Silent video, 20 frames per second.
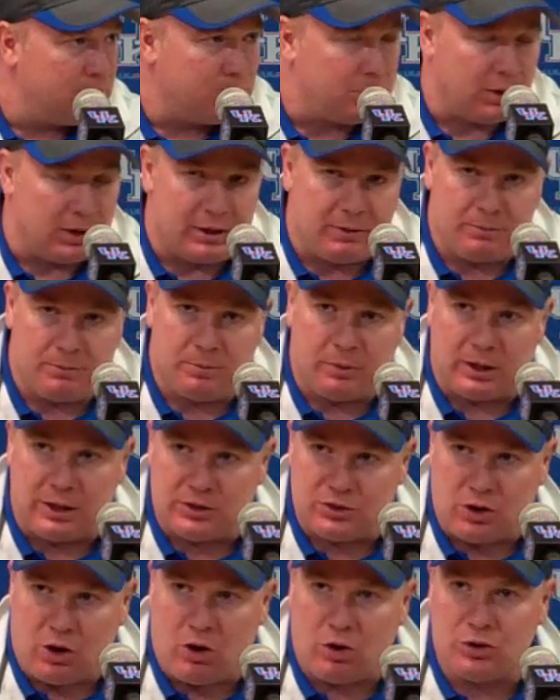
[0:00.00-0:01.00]
play
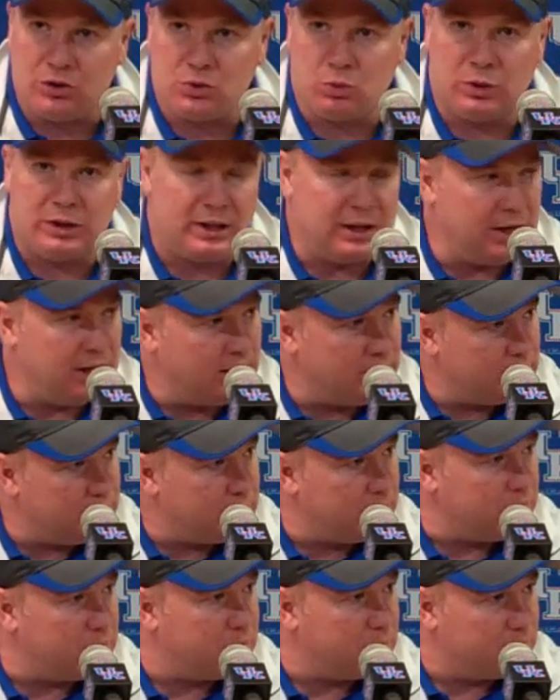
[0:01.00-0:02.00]
as hard as we can,
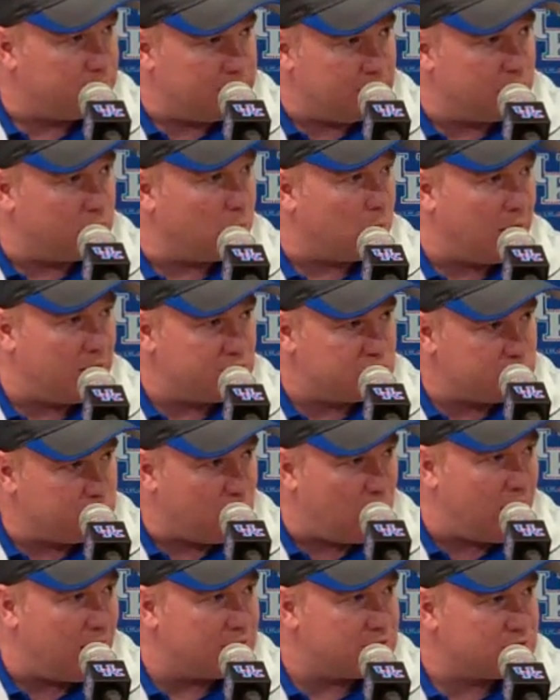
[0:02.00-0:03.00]
and be in the right
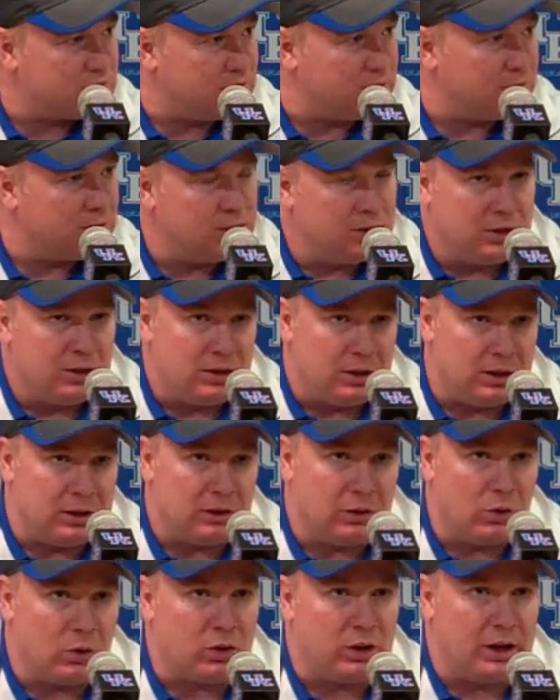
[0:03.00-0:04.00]
spots,
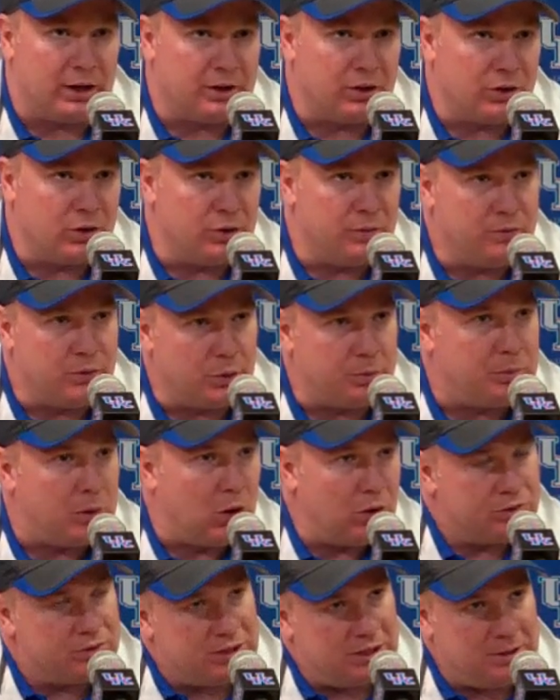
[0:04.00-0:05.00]
and look like a good
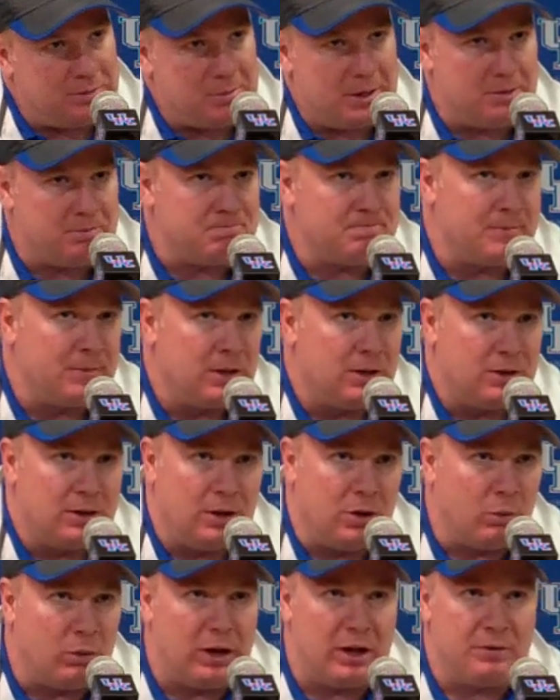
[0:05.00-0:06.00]
football team,
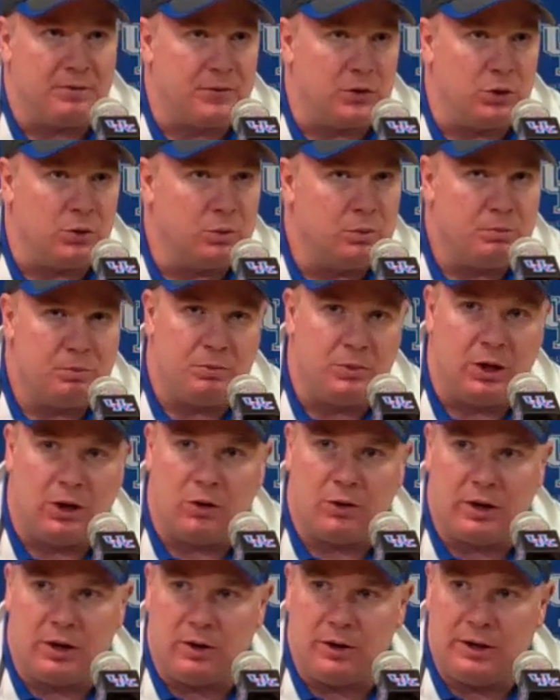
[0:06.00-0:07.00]
and we had a few, you know,
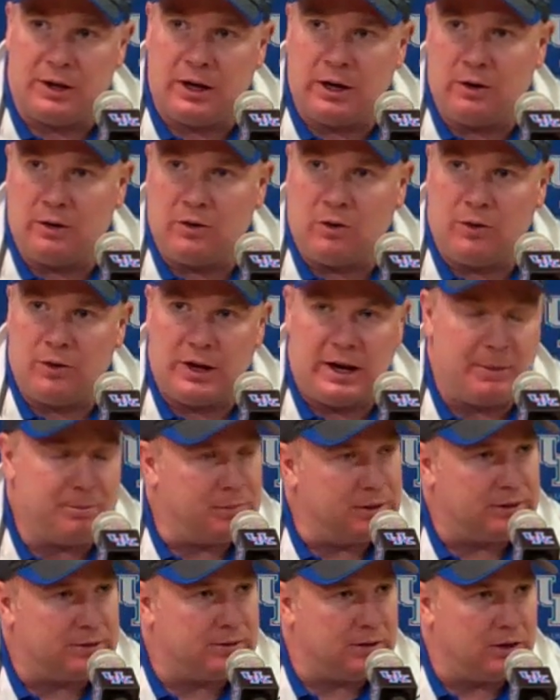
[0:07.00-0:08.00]
here and there and all that,
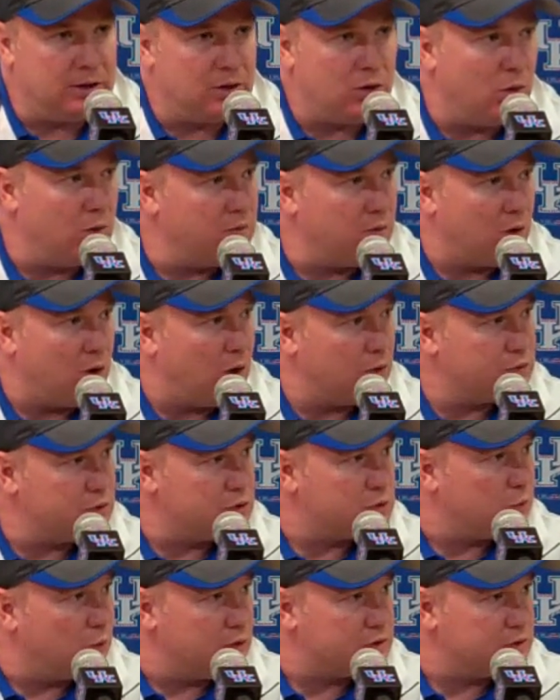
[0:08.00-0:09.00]
but overall, it
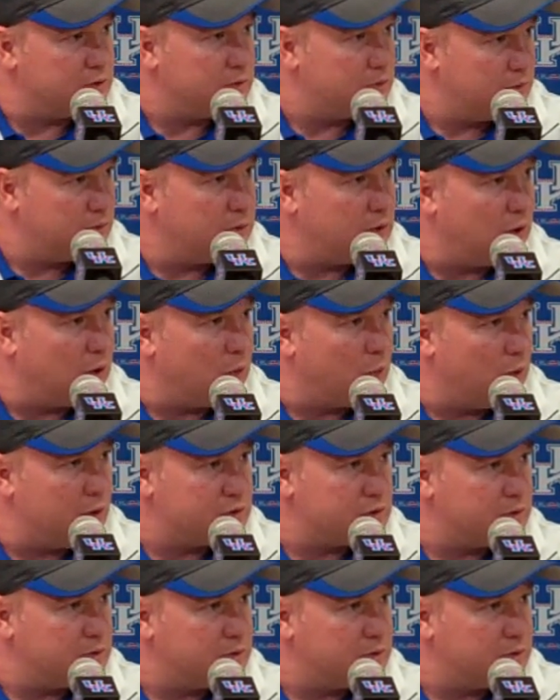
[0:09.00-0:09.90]
just wasn't, you know,